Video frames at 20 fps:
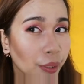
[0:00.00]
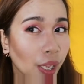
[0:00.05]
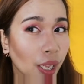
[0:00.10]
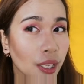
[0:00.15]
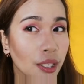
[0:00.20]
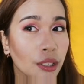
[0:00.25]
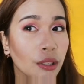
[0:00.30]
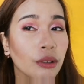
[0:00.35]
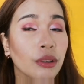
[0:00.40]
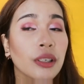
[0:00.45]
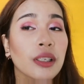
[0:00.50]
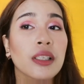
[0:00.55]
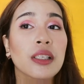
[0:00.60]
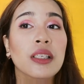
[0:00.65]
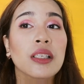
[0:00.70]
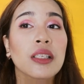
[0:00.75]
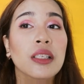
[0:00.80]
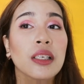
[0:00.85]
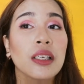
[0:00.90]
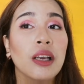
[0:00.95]
as you can
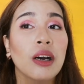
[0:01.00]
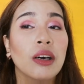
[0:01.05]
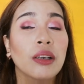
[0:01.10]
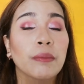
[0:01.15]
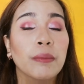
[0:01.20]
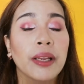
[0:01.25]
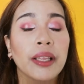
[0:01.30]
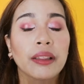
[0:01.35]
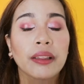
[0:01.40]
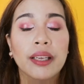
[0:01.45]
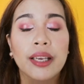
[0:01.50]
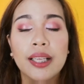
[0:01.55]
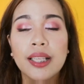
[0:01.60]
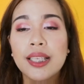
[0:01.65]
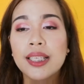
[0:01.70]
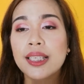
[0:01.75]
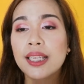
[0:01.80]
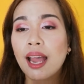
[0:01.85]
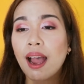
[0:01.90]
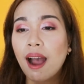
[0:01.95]
see on my
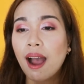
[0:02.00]
lids